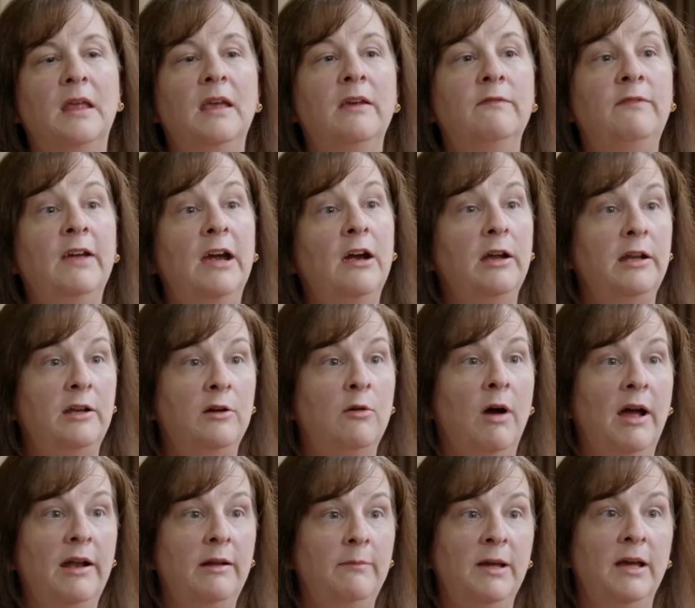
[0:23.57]
It varied
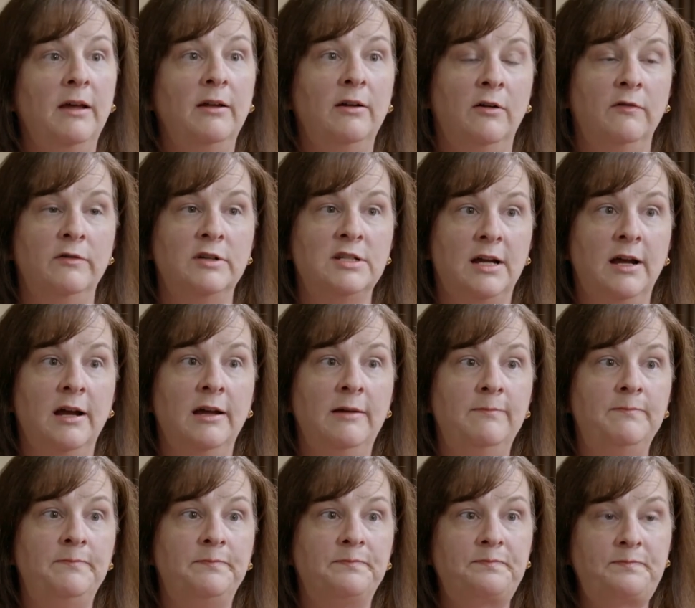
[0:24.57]
quite a bit over
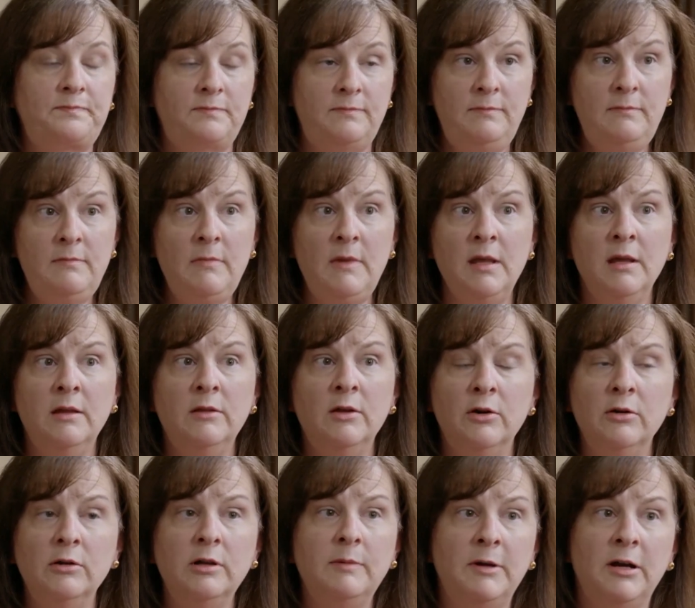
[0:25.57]
time. In the
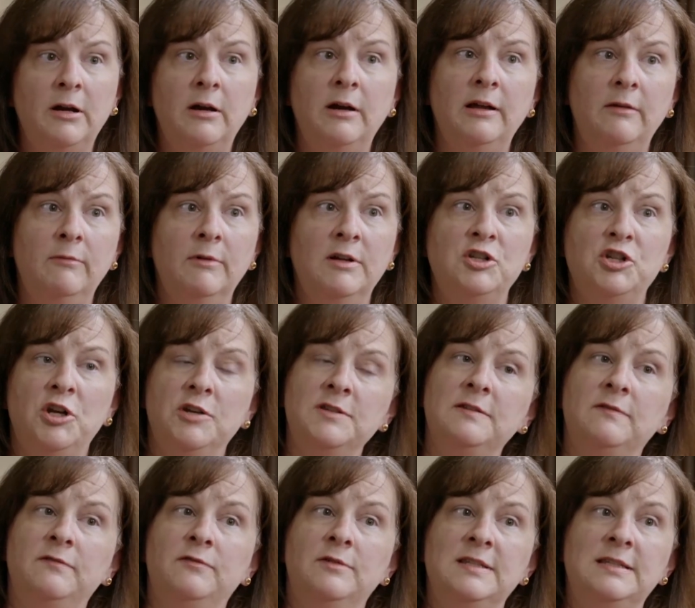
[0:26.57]
early period when
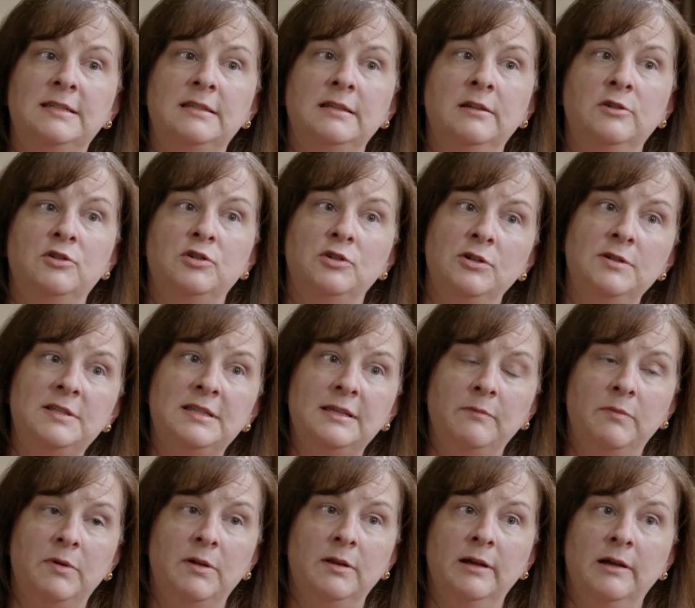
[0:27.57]
Joseph was
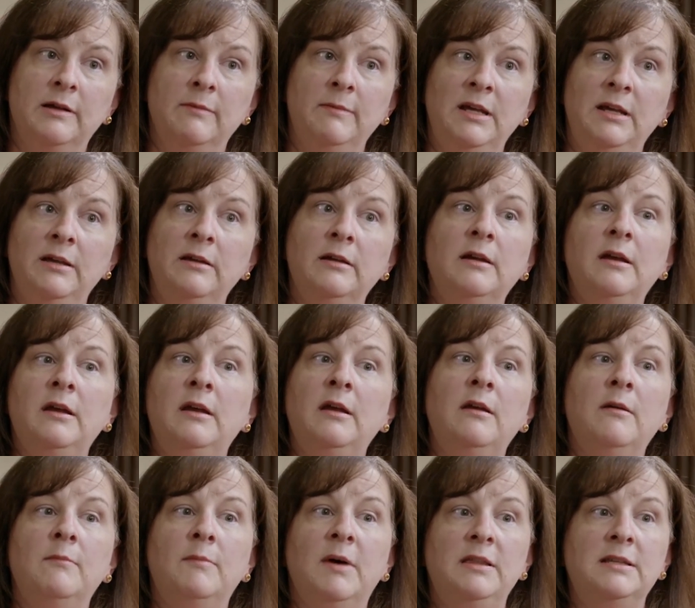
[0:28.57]
introducing polygamy,
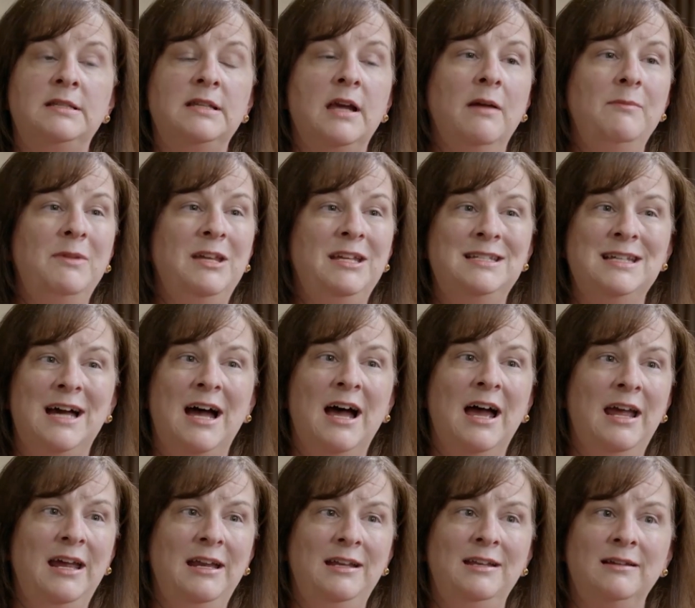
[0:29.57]
by the time he
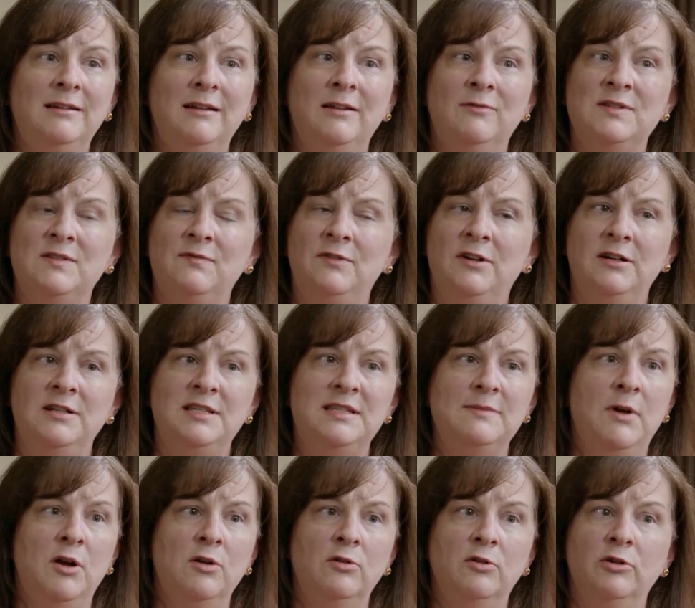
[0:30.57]
died, it was a very
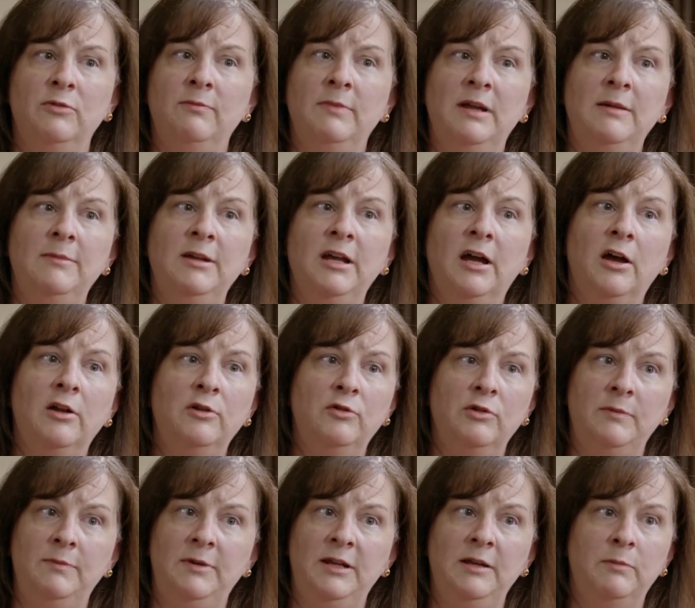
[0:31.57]
small group, maybe
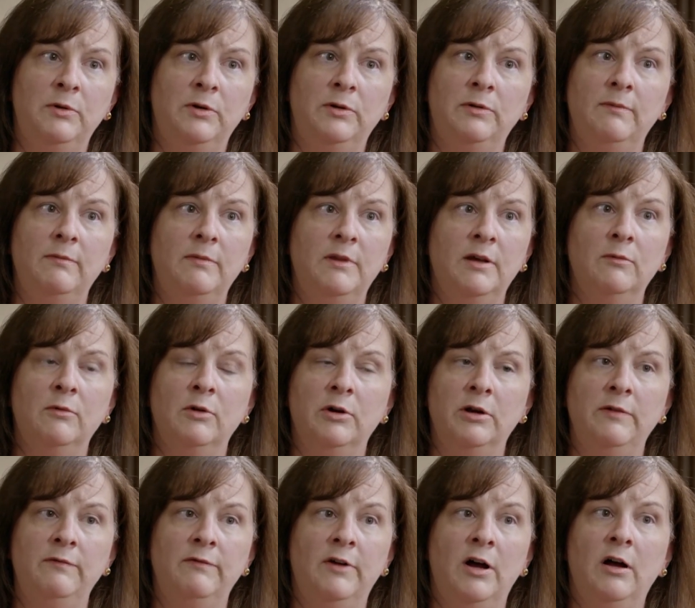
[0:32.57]
100 people, that were
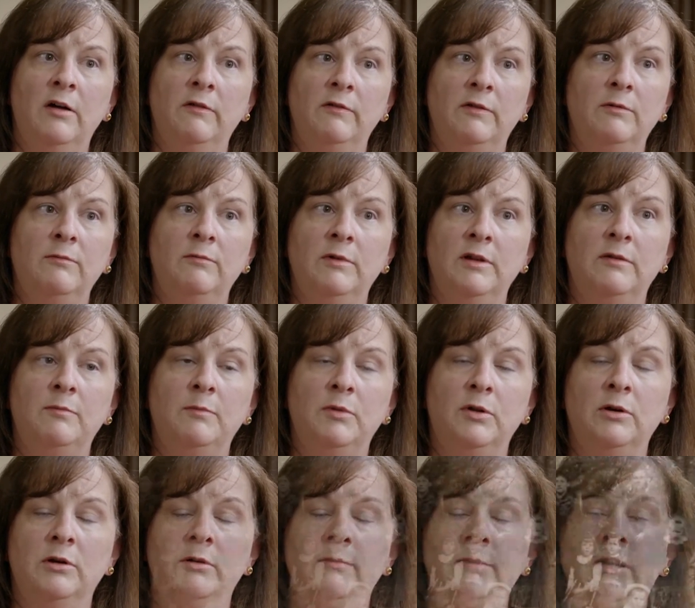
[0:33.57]
involved with
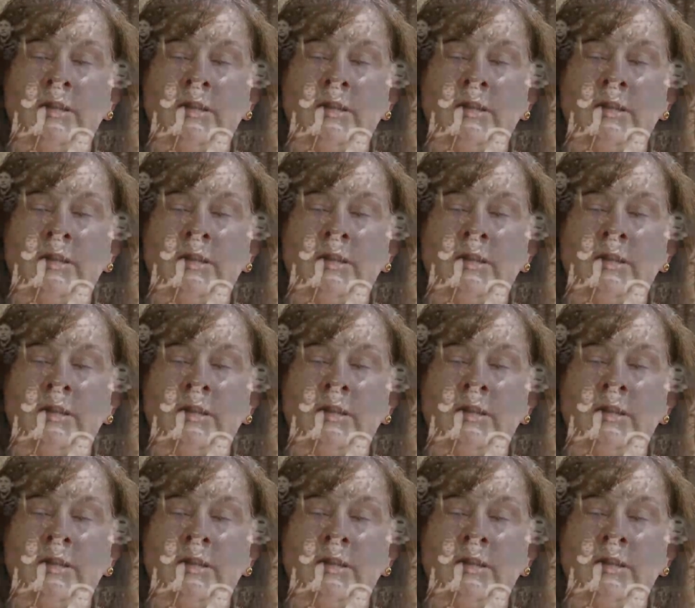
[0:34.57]
plural